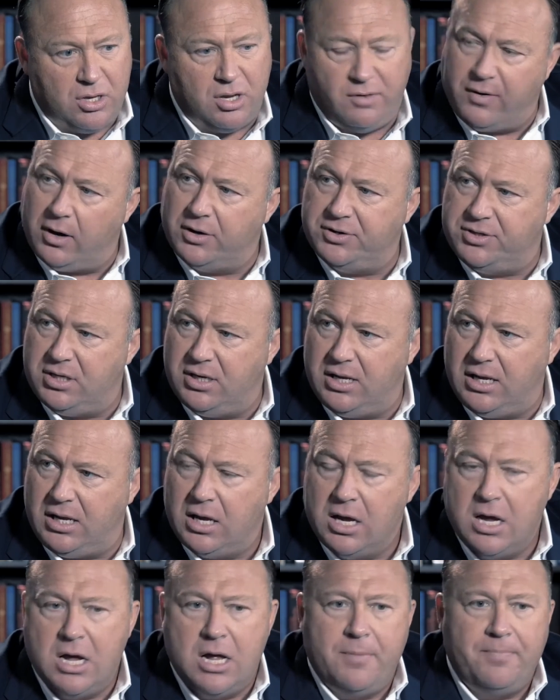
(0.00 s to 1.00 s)

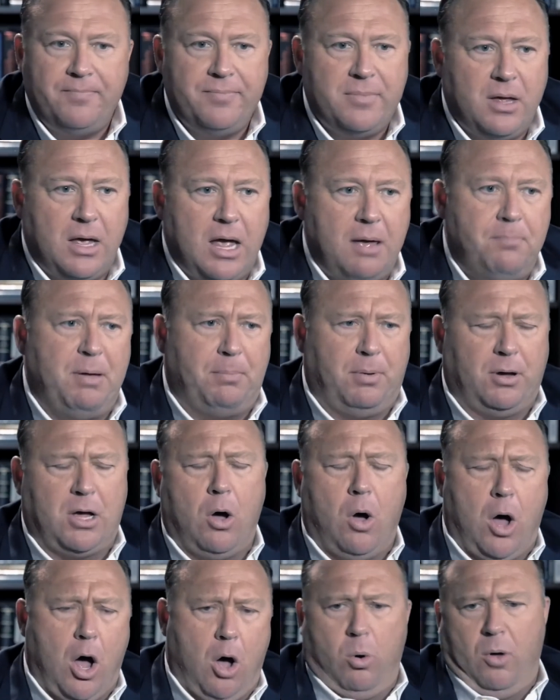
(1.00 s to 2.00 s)
diversity. And people
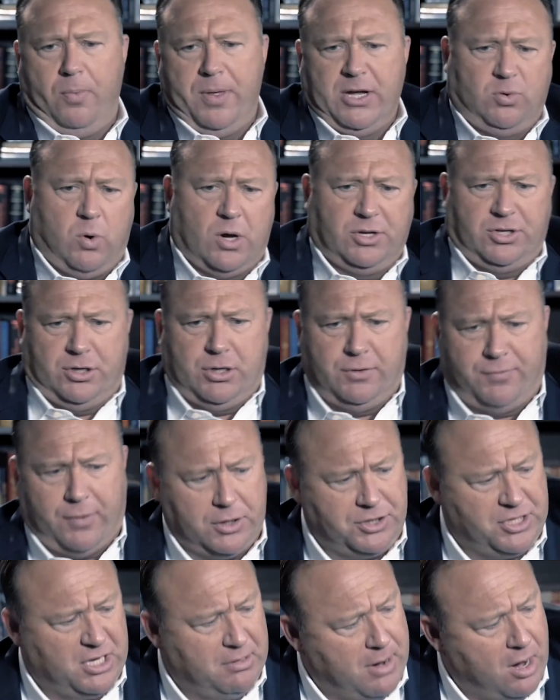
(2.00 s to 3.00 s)
go, oh, well, this wasn't
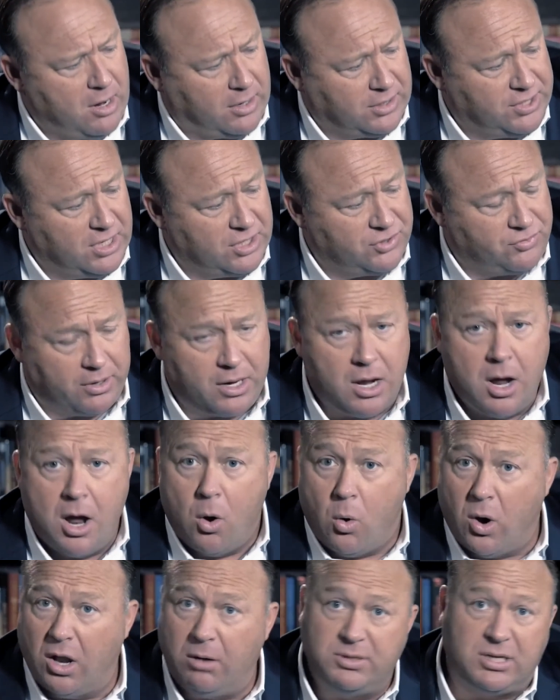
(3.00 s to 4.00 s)
diverse in America's history.
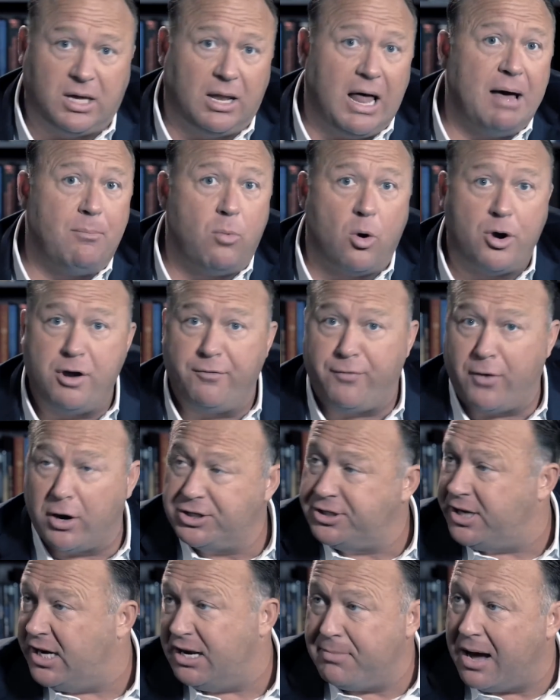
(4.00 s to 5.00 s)
Well, it was a lot more
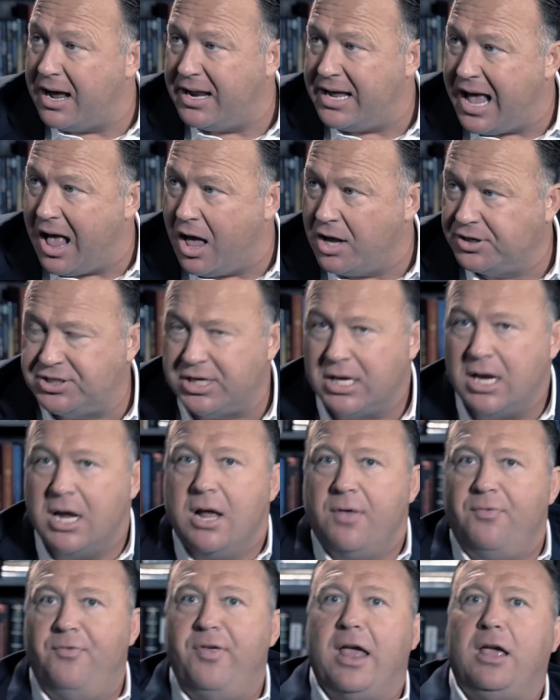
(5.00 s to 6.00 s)
diverse than anybody else.
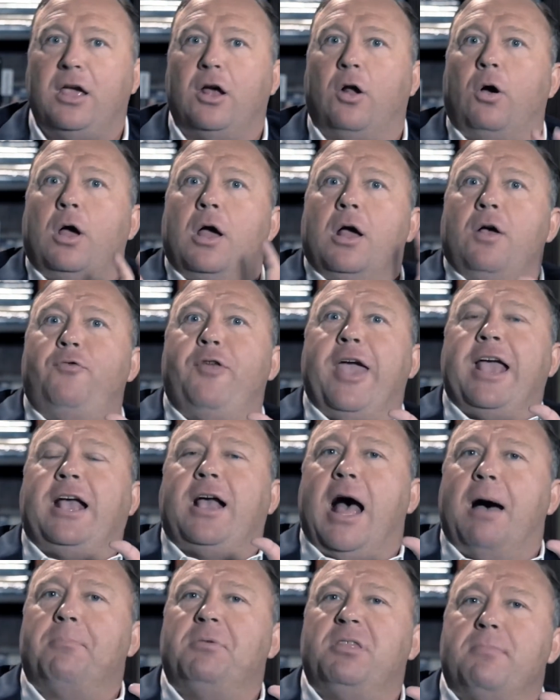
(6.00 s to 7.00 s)
They
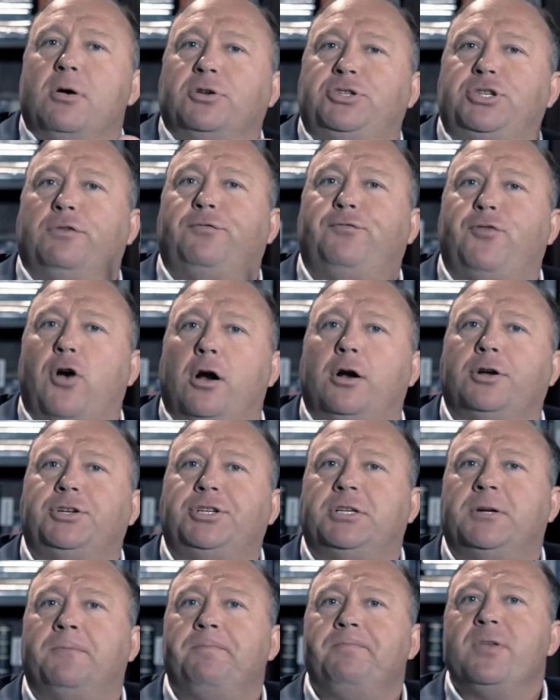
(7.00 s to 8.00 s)
come to the most
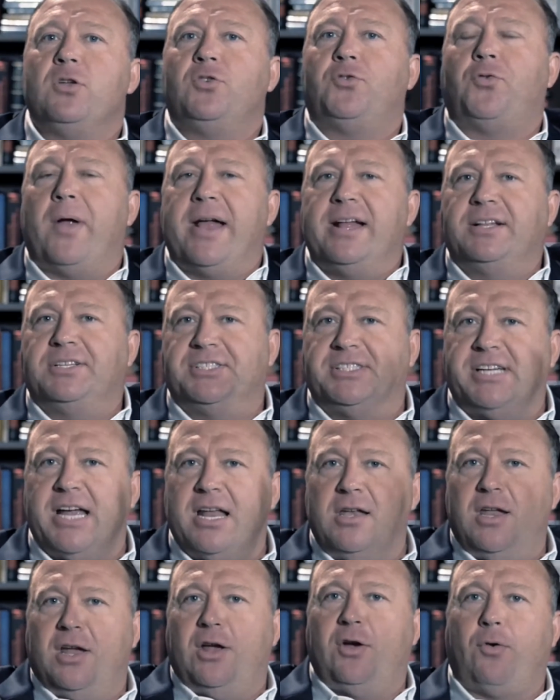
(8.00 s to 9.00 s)
diverse,
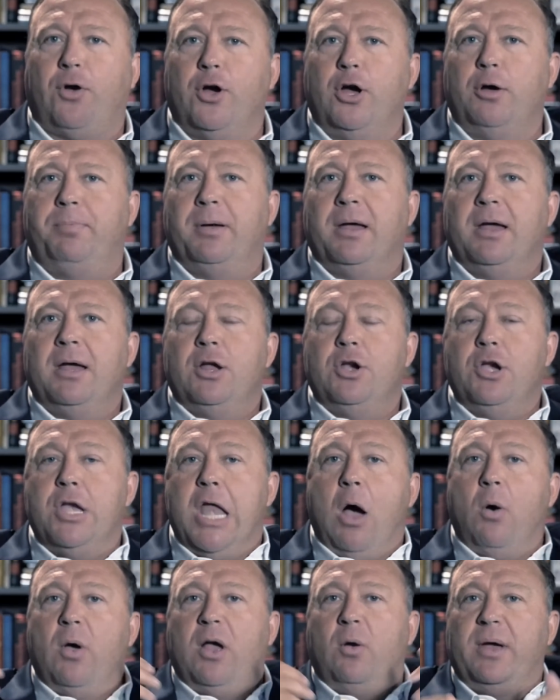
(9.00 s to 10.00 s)
transcendent group
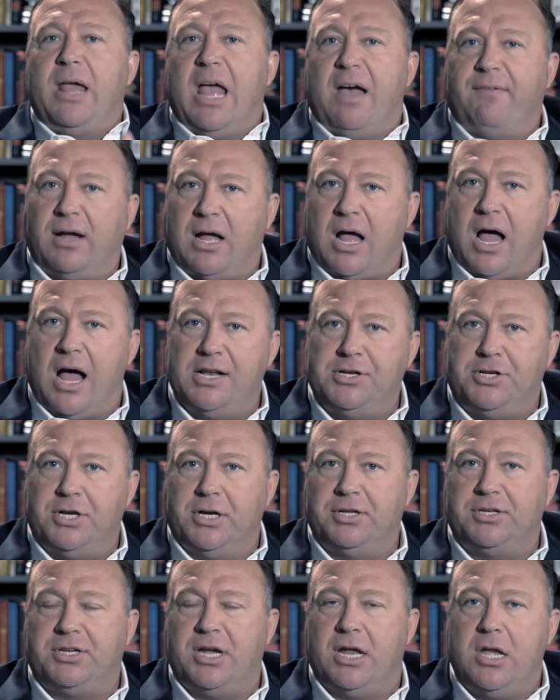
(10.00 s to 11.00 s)
knowing we have a
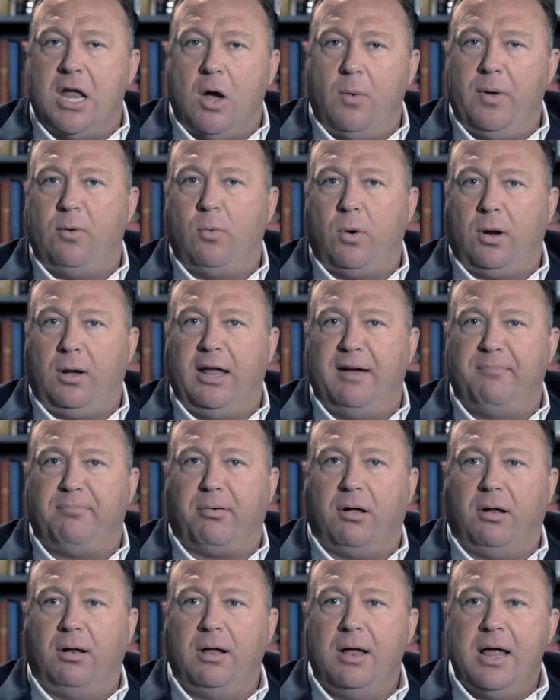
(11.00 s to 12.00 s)
conscience and knowing we're
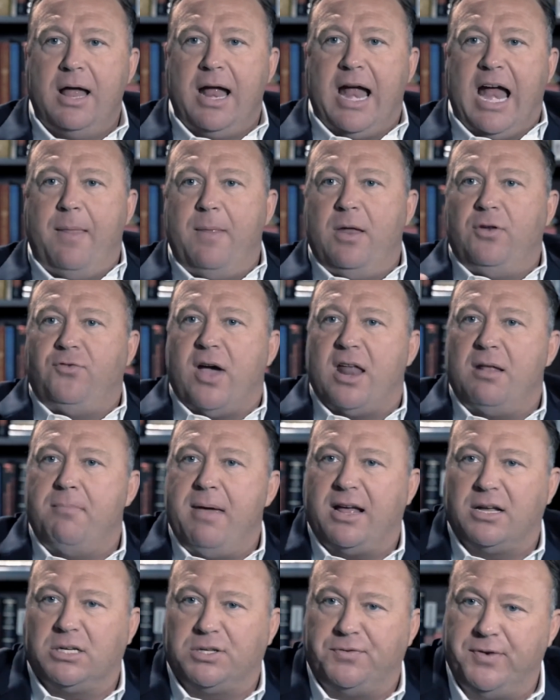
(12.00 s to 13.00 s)
liberal, and then try to
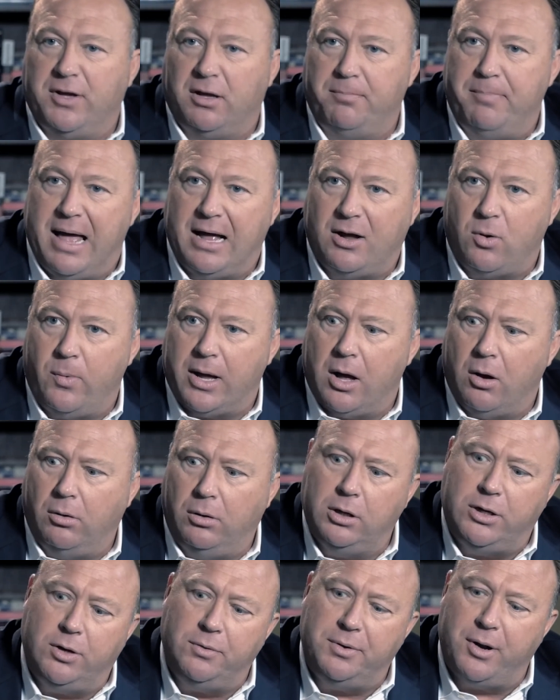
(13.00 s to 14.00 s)
make us feel bad going, oh,
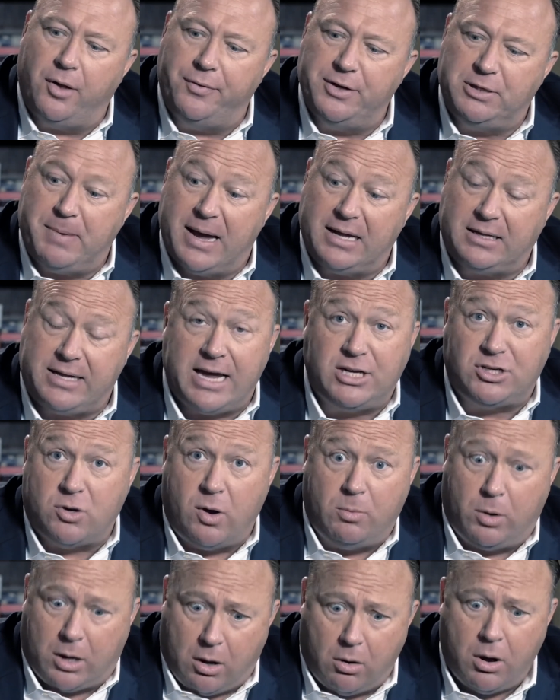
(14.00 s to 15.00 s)
look, you did all these bad things.
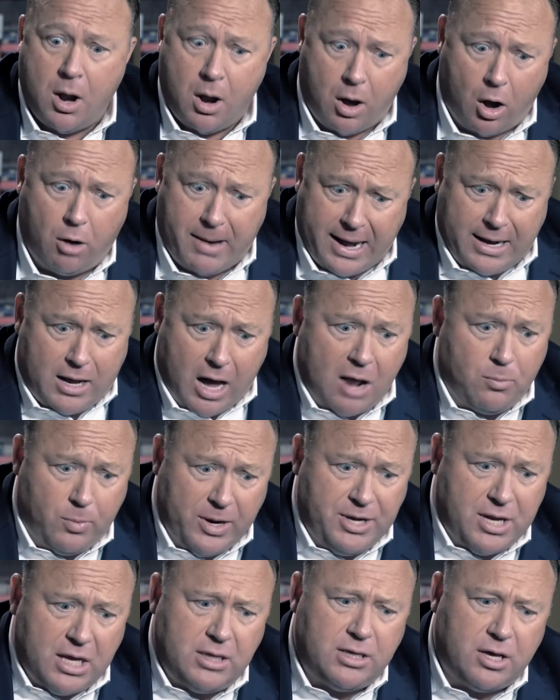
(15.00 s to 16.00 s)
Knowing we'll go, oh my God,
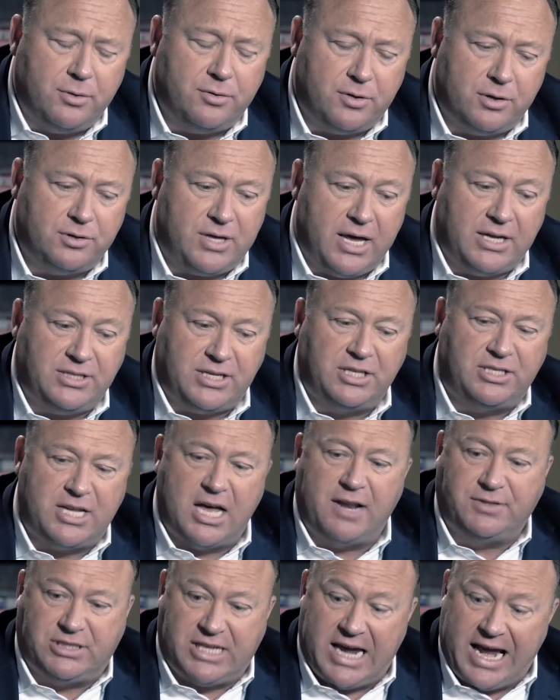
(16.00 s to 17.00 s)
we did those things.
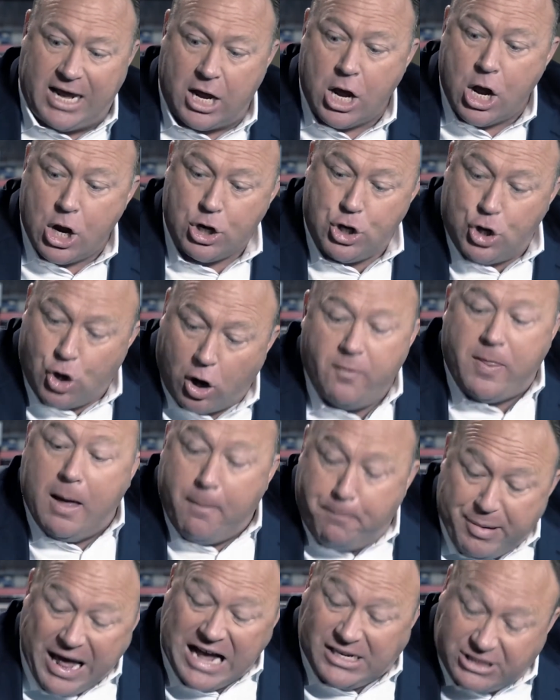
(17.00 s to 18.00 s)
Instead of saying, you're the
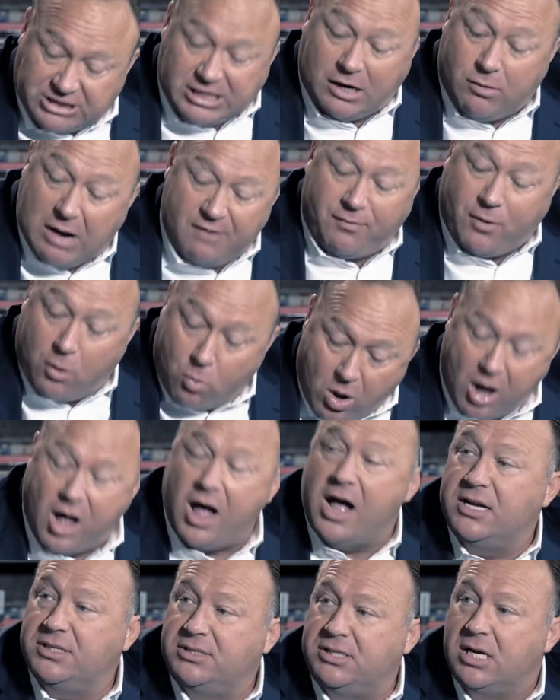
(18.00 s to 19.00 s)
best there ever
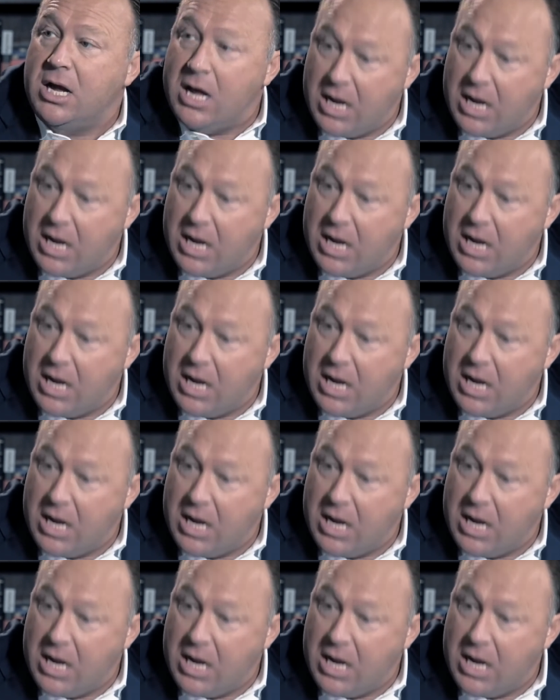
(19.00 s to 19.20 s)
was,